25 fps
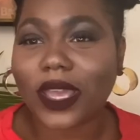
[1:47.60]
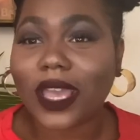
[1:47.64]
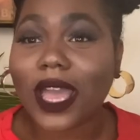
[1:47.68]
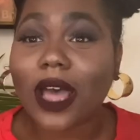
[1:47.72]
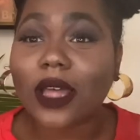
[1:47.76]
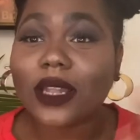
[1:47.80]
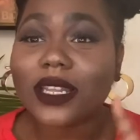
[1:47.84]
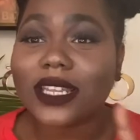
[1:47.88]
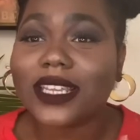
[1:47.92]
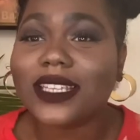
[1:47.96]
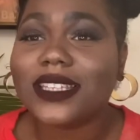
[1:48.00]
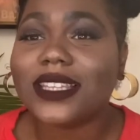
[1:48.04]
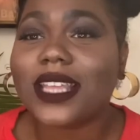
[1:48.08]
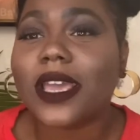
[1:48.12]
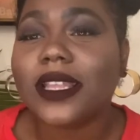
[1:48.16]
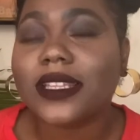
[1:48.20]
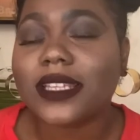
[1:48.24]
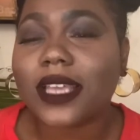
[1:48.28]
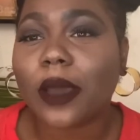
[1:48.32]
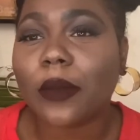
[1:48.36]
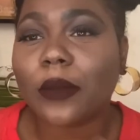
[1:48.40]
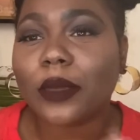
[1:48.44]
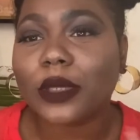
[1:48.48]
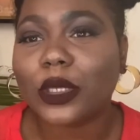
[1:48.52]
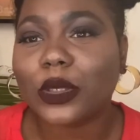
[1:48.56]
I'll link that
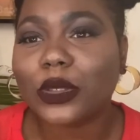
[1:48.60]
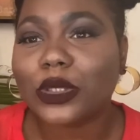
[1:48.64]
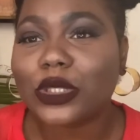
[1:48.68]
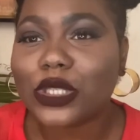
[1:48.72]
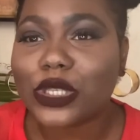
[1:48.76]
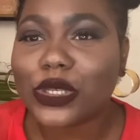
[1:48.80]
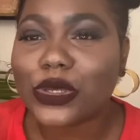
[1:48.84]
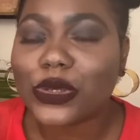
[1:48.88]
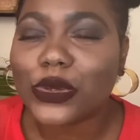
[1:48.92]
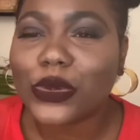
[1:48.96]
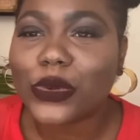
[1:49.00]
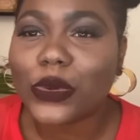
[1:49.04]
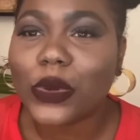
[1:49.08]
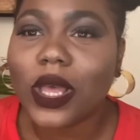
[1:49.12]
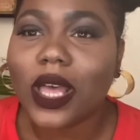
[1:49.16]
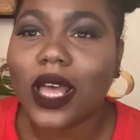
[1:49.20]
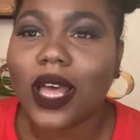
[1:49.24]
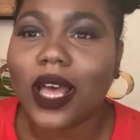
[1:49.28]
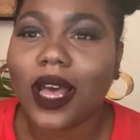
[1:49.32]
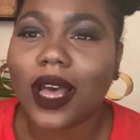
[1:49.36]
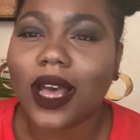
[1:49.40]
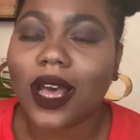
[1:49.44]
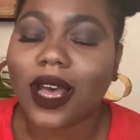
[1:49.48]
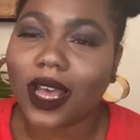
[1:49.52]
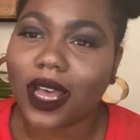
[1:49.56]
down below too,
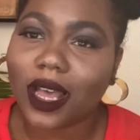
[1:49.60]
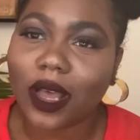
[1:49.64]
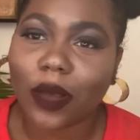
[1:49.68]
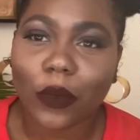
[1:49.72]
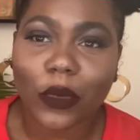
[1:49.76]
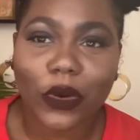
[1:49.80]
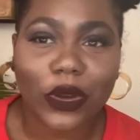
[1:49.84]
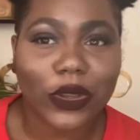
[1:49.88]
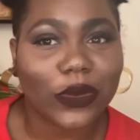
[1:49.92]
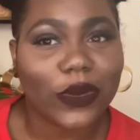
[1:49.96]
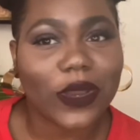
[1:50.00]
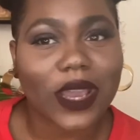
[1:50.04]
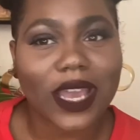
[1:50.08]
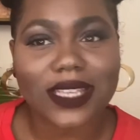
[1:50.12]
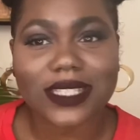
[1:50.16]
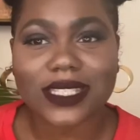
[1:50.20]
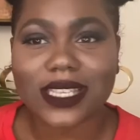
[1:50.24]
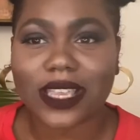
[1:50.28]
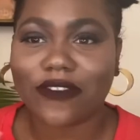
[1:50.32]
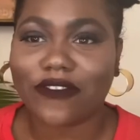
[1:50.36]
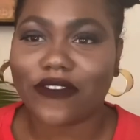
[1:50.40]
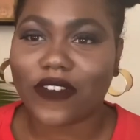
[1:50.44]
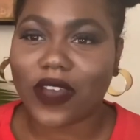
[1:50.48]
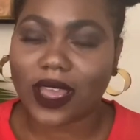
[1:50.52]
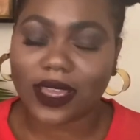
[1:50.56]
where you guys
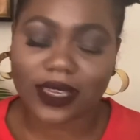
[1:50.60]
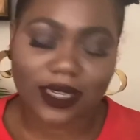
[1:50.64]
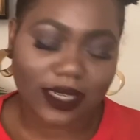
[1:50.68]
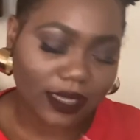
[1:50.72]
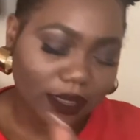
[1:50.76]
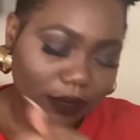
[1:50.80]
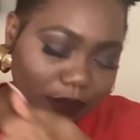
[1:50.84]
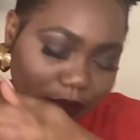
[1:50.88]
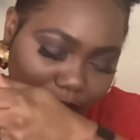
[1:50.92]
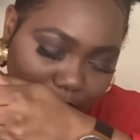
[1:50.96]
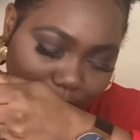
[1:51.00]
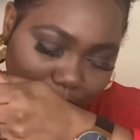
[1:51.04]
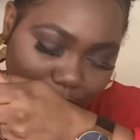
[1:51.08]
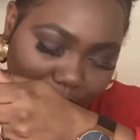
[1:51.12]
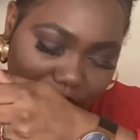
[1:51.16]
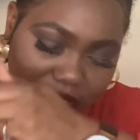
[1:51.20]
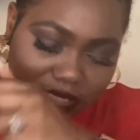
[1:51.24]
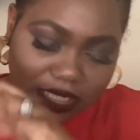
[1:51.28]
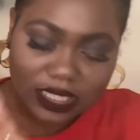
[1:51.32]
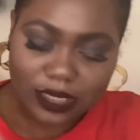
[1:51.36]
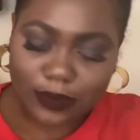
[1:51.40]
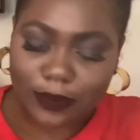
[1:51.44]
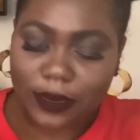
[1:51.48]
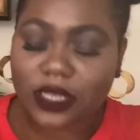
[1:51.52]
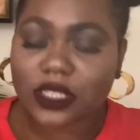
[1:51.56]
can find it. It
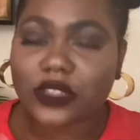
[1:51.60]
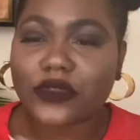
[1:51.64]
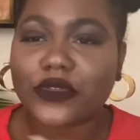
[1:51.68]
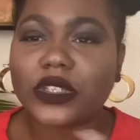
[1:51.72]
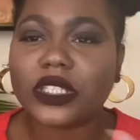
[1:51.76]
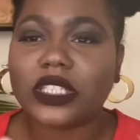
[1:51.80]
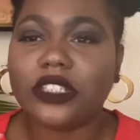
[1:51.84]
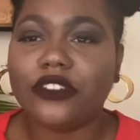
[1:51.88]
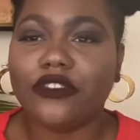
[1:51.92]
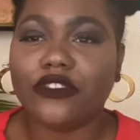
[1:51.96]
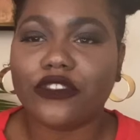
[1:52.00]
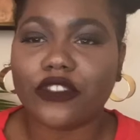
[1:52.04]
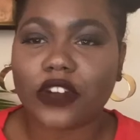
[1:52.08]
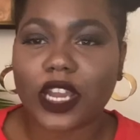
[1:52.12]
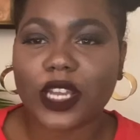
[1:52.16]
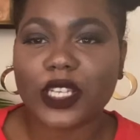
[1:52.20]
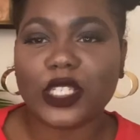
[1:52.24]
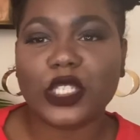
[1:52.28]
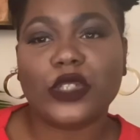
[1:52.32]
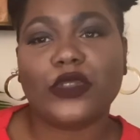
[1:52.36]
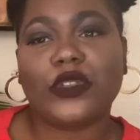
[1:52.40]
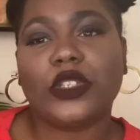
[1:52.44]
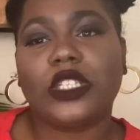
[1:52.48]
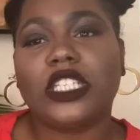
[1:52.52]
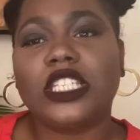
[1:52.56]
smells really
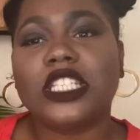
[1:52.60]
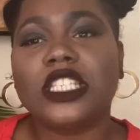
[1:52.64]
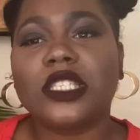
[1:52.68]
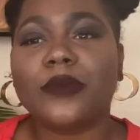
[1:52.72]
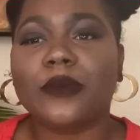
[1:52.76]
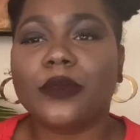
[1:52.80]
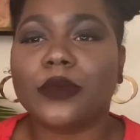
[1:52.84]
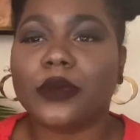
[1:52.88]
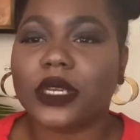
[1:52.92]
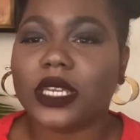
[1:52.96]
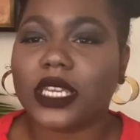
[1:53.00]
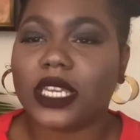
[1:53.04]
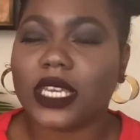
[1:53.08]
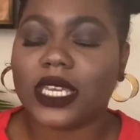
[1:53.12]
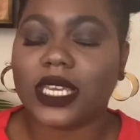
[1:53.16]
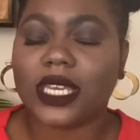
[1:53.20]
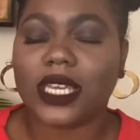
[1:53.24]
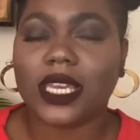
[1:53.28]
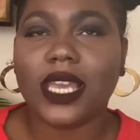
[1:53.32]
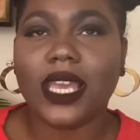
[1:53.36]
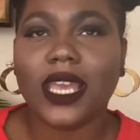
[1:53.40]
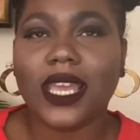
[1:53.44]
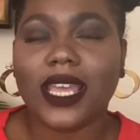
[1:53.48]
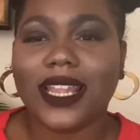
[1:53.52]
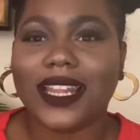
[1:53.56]
fresh, really
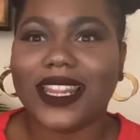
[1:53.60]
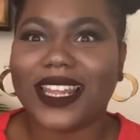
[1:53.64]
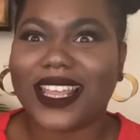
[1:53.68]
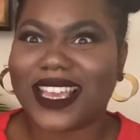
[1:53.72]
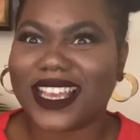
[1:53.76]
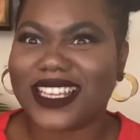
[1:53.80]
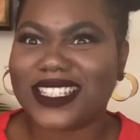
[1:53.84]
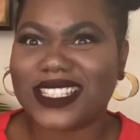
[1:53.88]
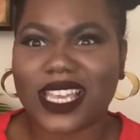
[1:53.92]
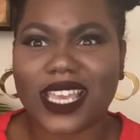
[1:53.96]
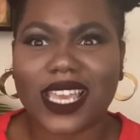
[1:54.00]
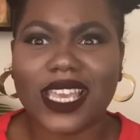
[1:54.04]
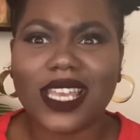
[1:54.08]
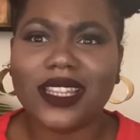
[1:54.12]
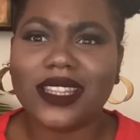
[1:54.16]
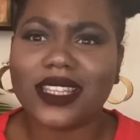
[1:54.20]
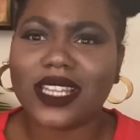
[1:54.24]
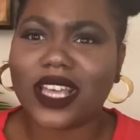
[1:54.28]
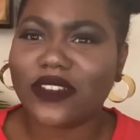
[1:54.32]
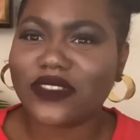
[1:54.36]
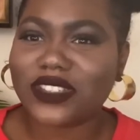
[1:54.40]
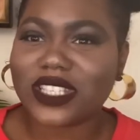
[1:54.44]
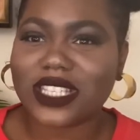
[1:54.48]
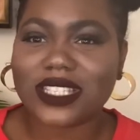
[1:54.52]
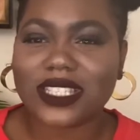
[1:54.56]
springy. Like I said, he
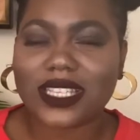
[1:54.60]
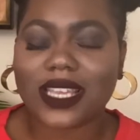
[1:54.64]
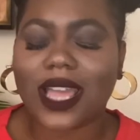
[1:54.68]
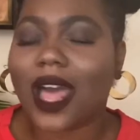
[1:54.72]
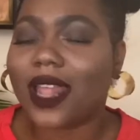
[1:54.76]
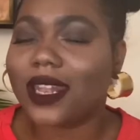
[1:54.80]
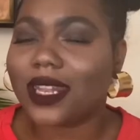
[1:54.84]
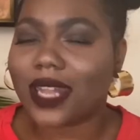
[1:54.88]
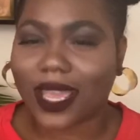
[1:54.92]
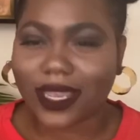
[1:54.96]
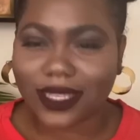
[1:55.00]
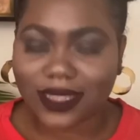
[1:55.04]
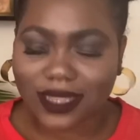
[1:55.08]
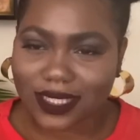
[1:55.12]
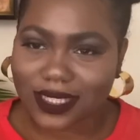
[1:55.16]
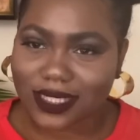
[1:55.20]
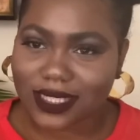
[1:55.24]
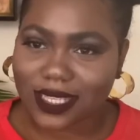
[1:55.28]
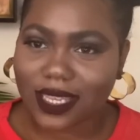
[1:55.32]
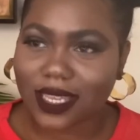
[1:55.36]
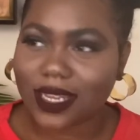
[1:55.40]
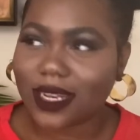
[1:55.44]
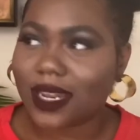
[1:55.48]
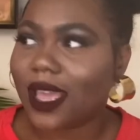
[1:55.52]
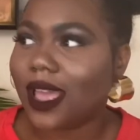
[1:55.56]
loves the scent. I like the
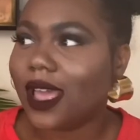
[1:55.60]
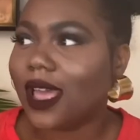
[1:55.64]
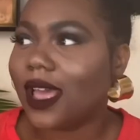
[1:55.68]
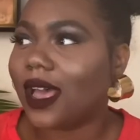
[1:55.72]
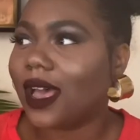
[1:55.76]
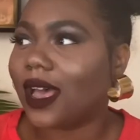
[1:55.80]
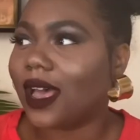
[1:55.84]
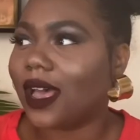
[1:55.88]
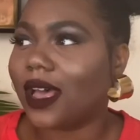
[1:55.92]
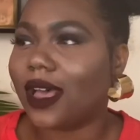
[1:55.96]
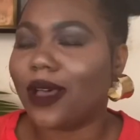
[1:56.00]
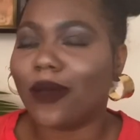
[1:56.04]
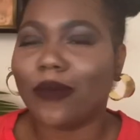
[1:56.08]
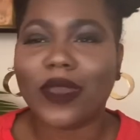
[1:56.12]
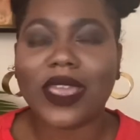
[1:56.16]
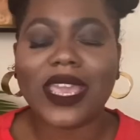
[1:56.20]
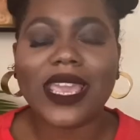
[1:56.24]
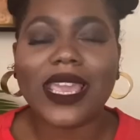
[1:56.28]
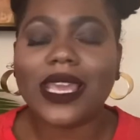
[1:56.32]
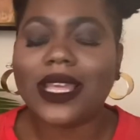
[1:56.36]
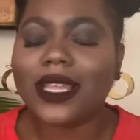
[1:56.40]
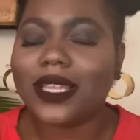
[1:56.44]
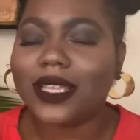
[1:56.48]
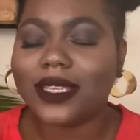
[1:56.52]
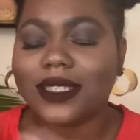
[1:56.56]
scent.
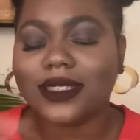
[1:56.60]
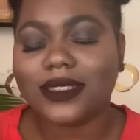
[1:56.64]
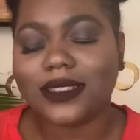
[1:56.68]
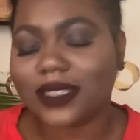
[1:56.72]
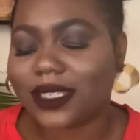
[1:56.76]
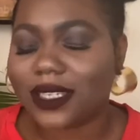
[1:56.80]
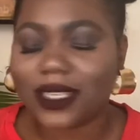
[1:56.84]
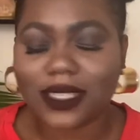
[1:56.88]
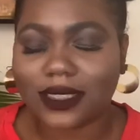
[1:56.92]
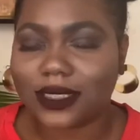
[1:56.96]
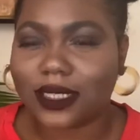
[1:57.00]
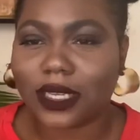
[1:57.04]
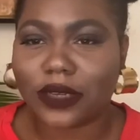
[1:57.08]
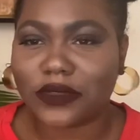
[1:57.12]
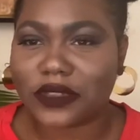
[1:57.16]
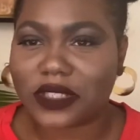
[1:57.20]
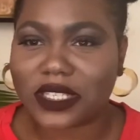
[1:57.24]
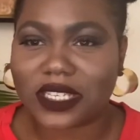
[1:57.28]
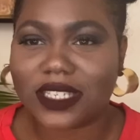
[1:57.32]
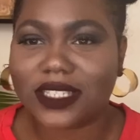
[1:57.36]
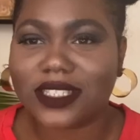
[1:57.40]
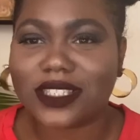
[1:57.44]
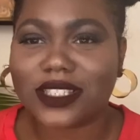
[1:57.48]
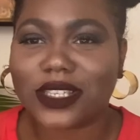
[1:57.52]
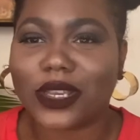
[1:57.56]
He loves
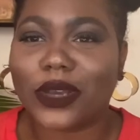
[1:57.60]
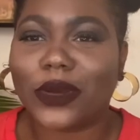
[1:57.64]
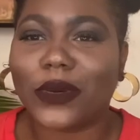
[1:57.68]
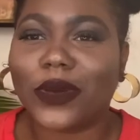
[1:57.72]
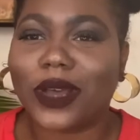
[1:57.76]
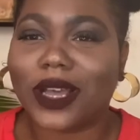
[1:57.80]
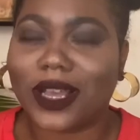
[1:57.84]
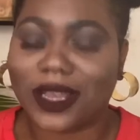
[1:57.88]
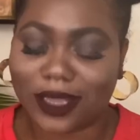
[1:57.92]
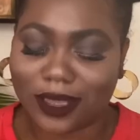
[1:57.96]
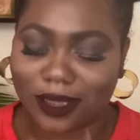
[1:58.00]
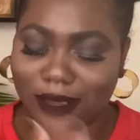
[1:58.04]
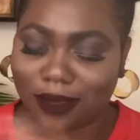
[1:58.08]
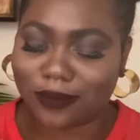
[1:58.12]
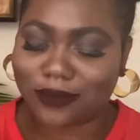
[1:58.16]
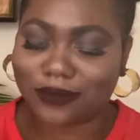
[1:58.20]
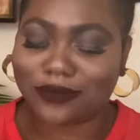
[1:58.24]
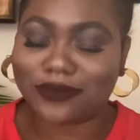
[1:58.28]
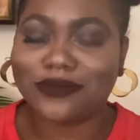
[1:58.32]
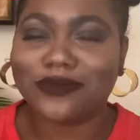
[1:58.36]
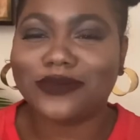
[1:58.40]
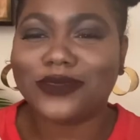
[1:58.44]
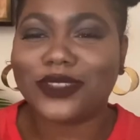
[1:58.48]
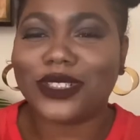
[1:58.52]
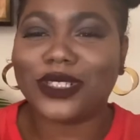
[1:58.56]
it. So,
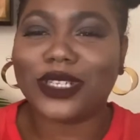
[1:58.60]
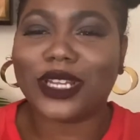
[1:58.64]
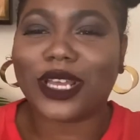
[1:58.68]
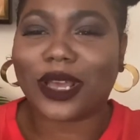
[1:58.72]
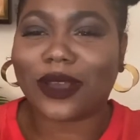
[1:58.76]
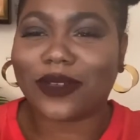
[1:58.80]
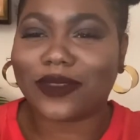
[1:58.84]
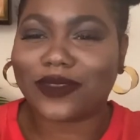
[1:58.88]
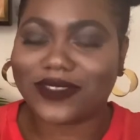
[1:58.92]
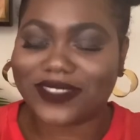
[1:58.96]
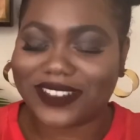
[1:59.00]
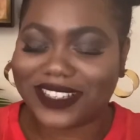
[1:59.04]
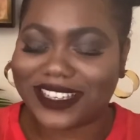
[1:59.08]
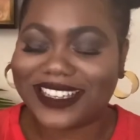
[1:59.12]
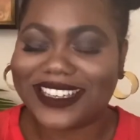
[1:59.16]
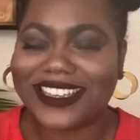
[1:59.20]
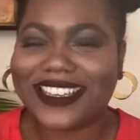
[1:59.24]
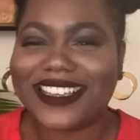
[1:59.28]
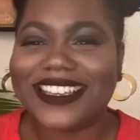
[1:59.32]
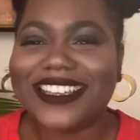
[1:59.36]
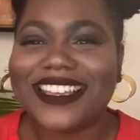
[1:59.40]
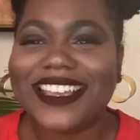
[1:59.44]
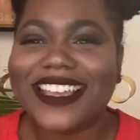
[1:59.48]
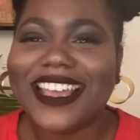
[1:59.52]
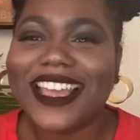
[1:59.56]
you know,
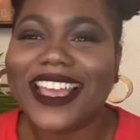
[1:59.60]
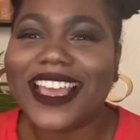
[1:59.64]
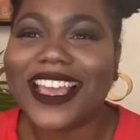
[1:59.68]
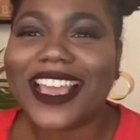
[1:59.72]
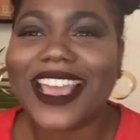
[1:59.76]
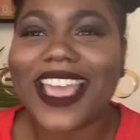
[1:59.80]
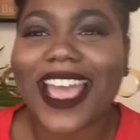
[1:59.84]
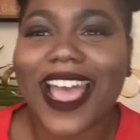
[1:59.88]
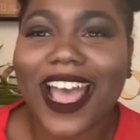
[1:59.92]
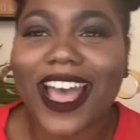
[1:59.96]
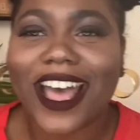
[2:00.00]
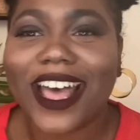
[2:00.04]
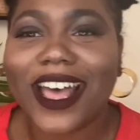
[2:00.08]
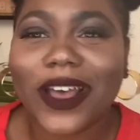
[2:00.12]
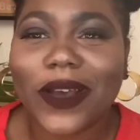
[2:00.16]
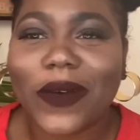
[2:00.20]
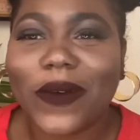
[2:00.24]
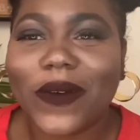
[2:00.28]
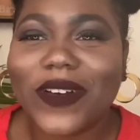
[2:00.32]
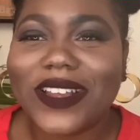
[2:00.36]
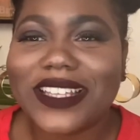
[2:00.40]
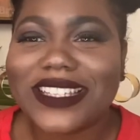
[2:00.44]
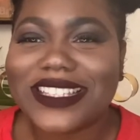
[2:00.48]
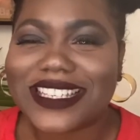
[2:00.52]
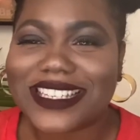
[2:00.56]
got her
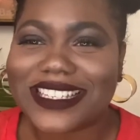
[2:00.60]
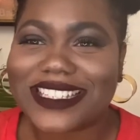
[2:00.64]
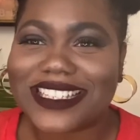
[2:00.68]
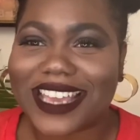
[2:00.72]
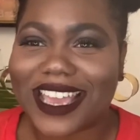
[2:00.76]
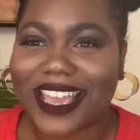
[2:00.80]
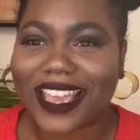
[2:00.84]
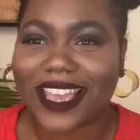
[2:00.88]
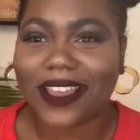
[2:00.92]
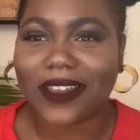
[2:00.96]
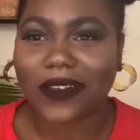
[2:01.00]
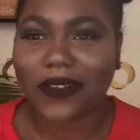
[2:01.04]
on today.